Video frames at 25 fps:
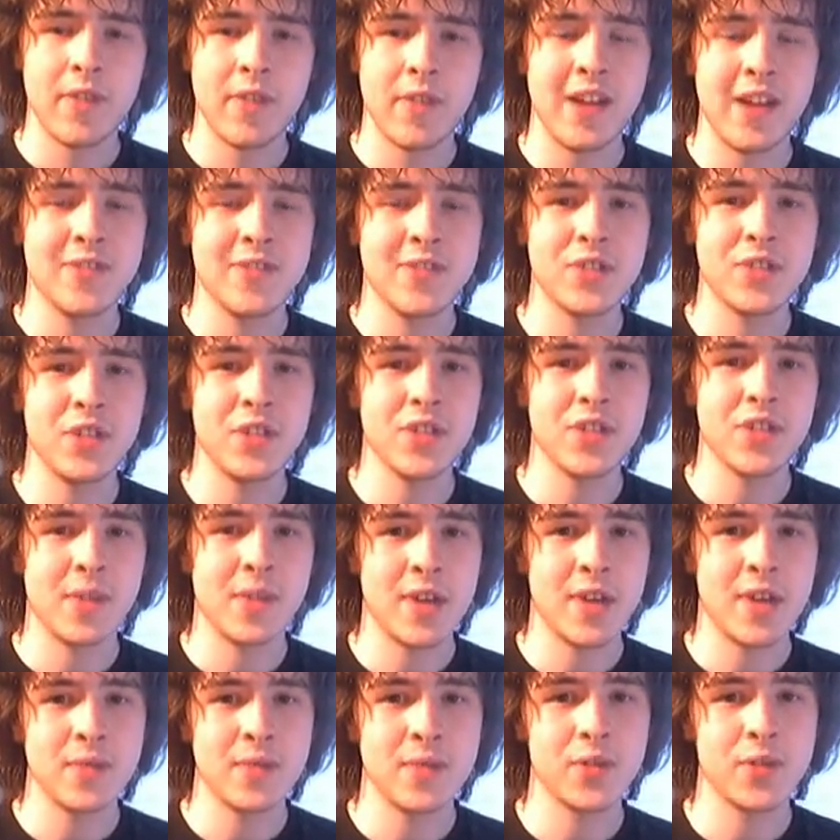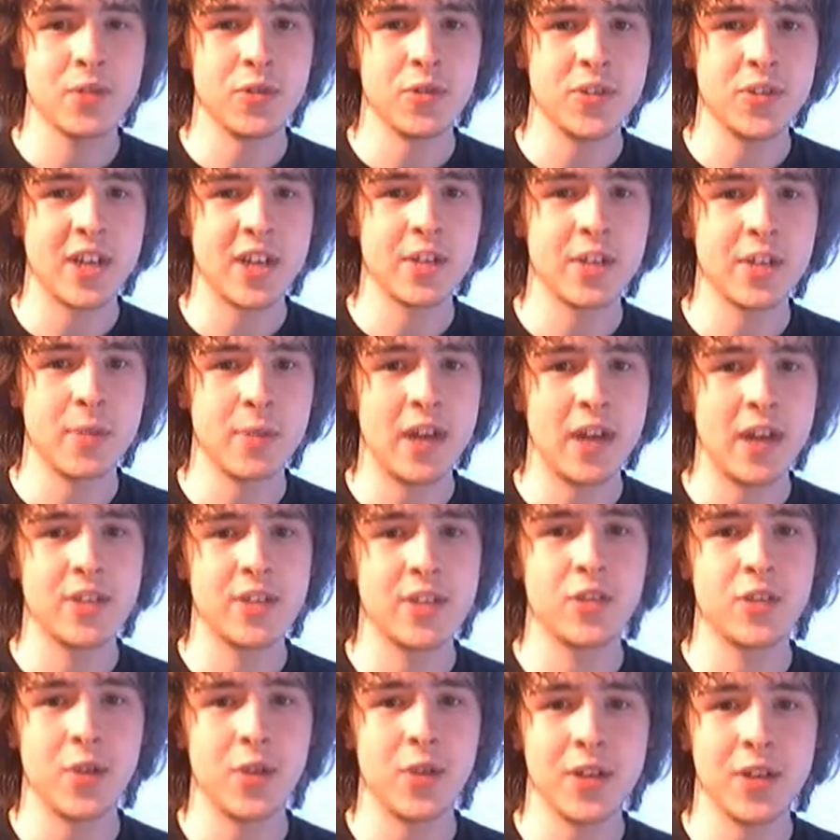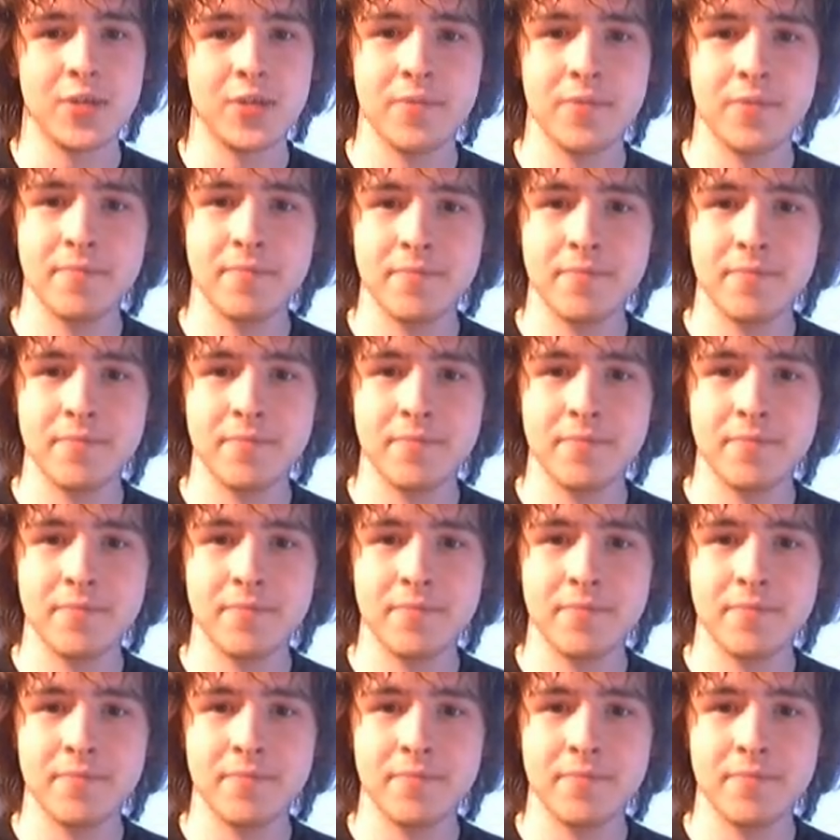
I've seen Simon Amstel stand-up act twice.